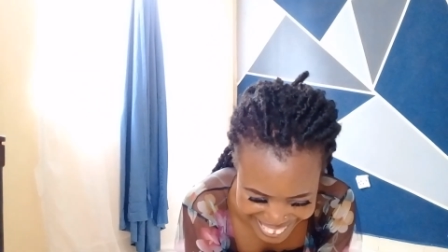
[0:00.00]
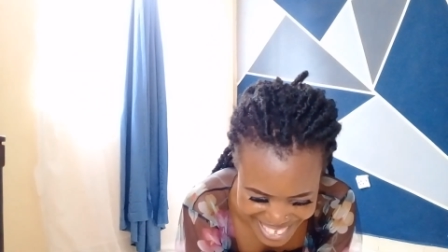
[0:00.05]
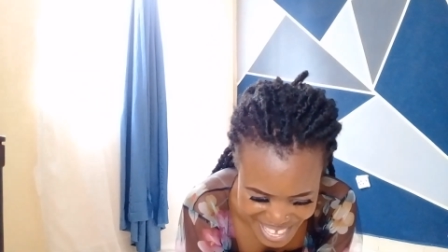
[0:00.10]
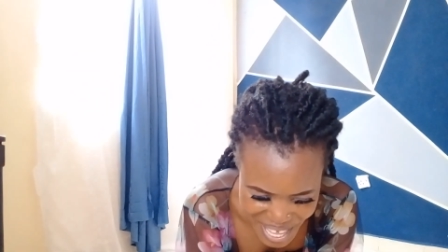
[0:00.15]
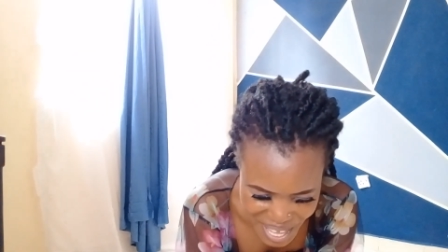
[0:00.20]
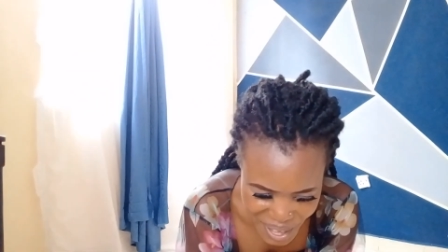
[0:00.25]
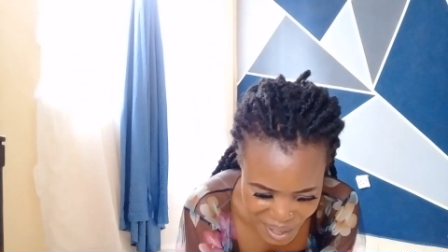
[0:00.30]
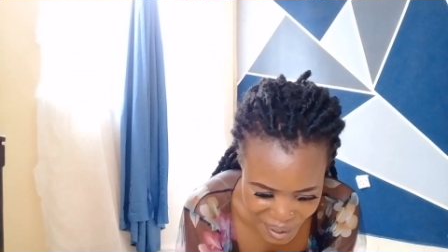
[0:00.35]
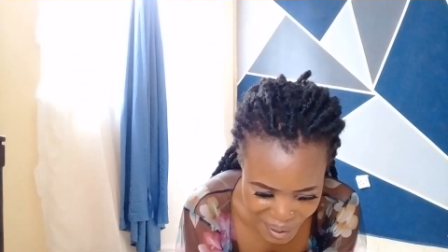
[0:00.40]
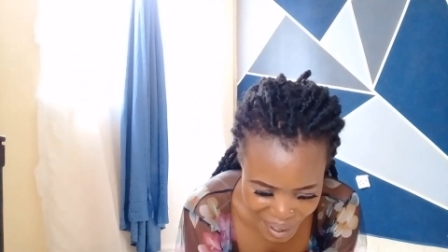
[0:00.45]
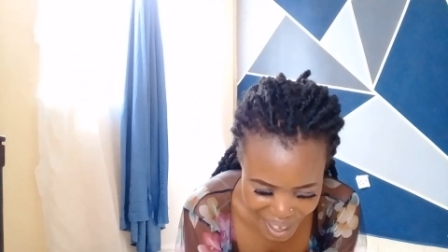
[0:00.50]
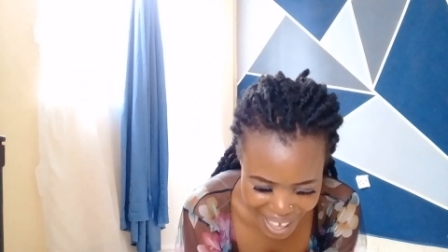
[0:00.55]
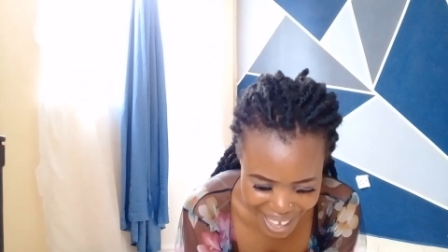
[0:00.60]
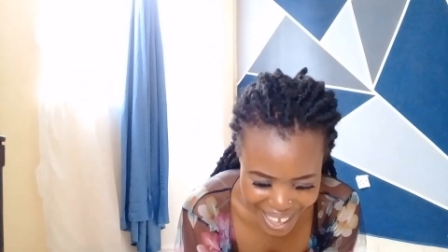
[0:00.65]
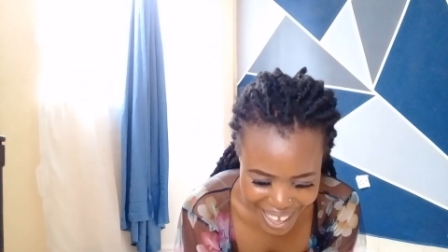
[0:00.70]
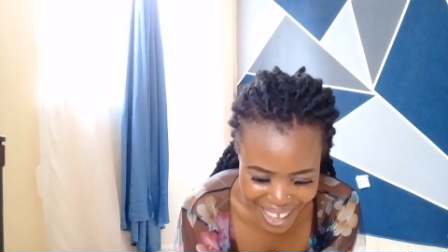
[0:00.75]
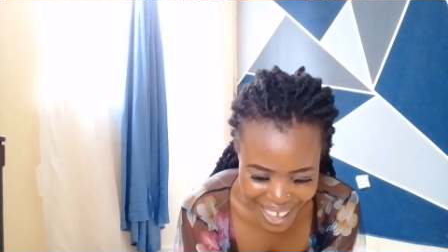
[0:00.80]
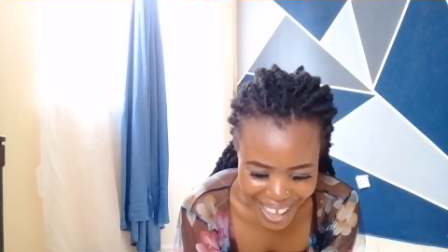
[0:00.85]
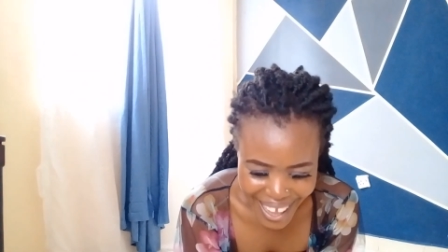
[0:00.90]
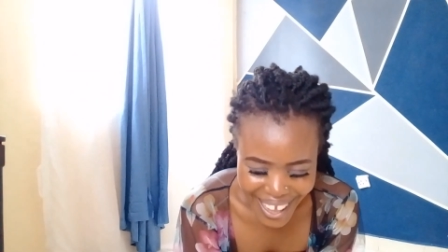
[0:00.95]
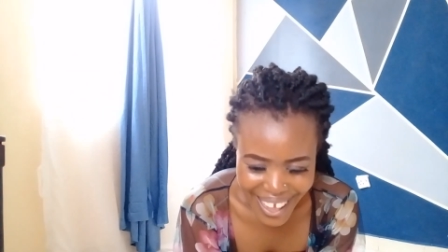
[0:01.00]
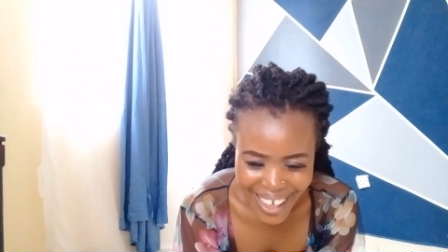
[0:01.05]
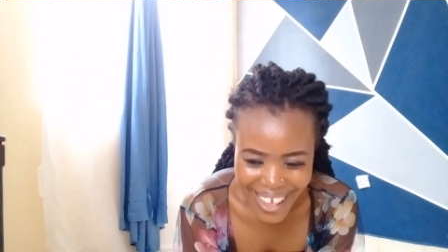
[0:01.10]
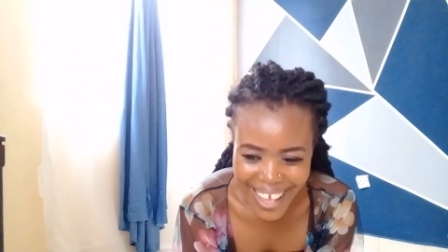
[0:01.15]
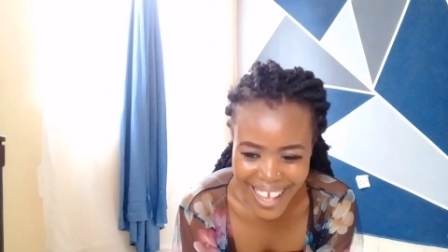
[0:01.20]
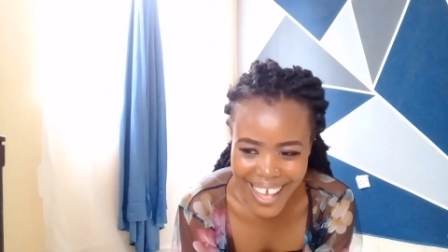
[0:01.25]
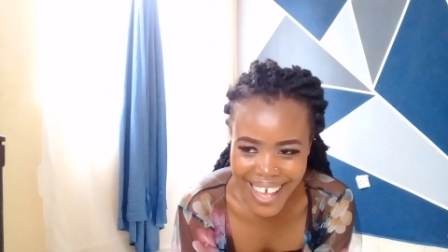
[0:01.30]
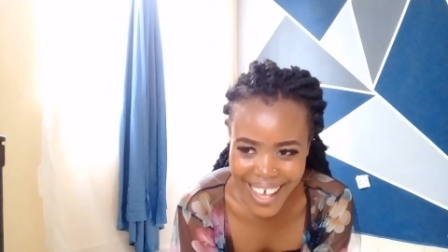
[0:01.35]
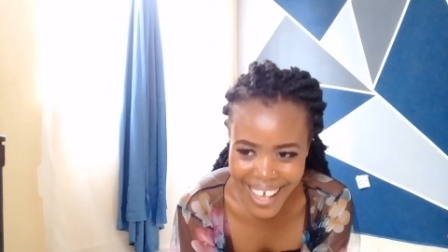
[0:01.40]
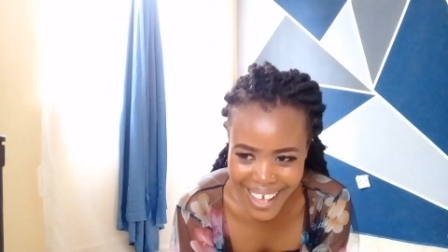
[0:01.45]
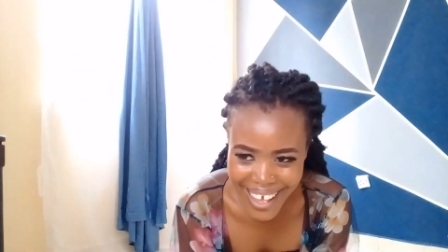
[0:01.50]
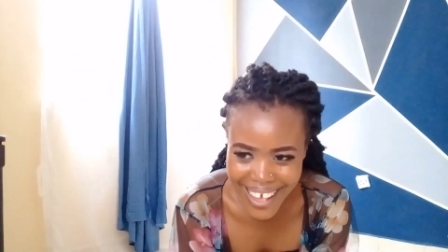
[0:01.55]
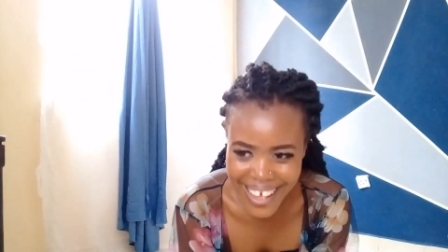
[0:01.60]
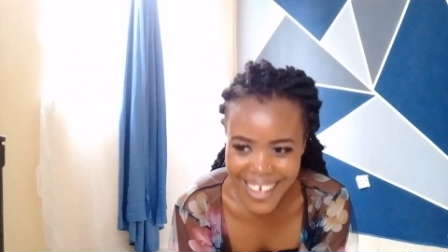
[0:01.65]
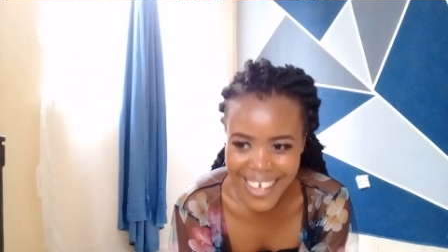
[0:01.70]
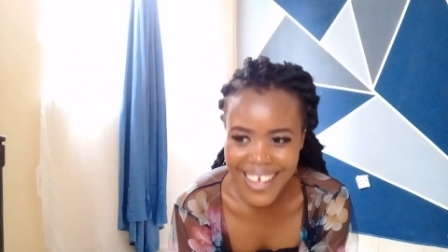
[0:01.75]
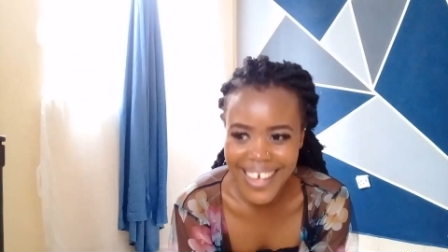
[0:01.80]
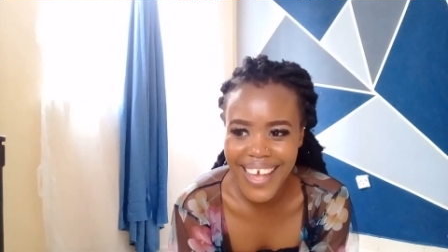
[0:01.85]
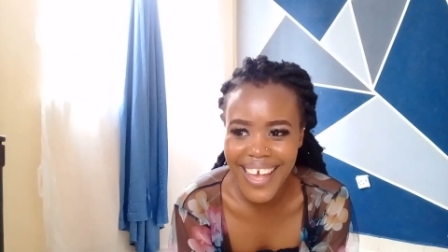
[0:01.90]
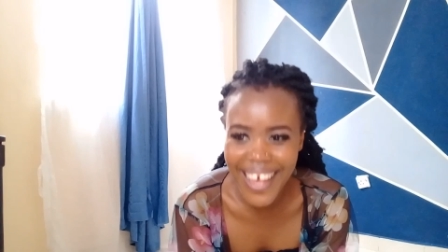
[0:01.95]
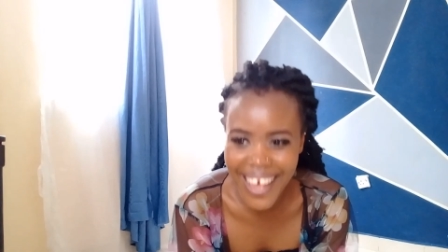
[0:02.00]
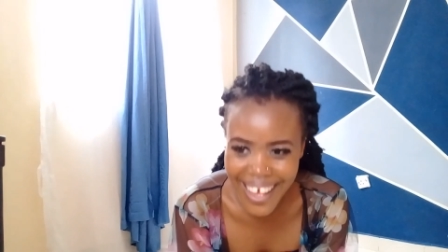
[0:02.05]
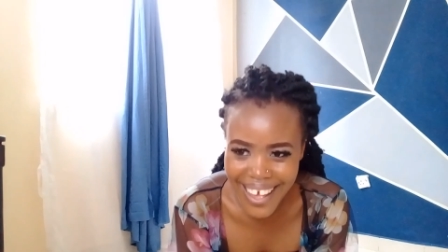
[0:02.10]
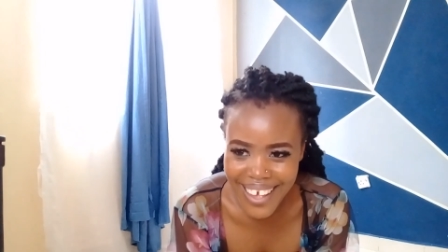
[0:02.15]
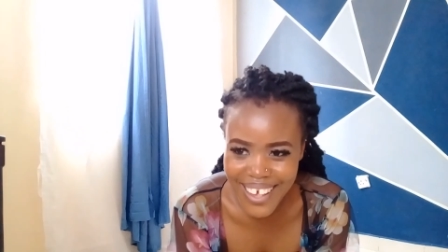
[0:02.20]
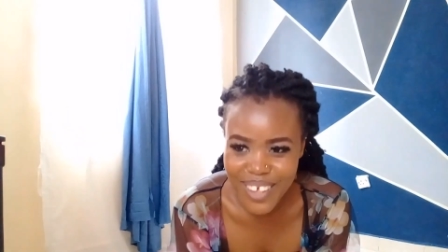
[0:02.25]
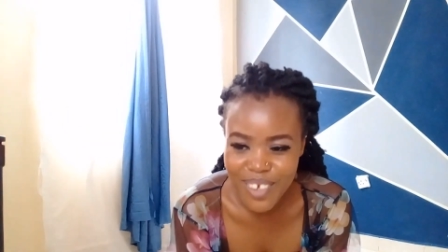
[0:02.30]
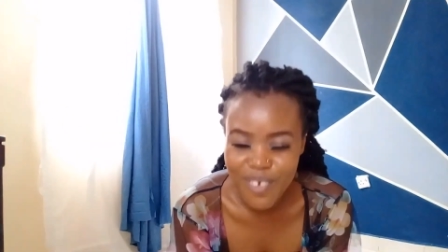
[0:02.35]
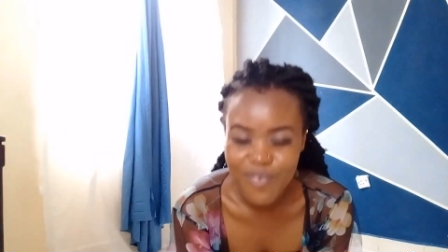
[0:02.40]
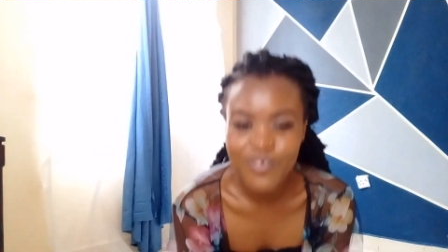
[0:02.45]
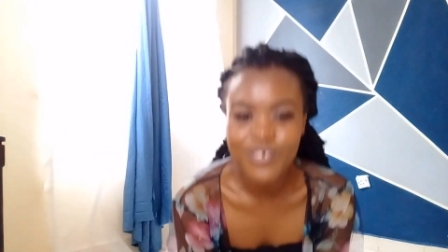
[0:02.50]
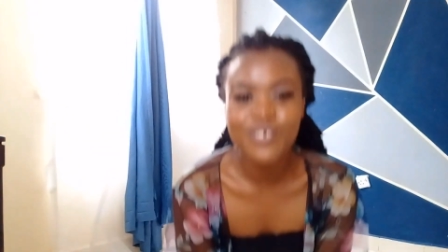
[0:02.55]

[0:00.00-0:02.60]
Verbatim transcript: yeah. Hey,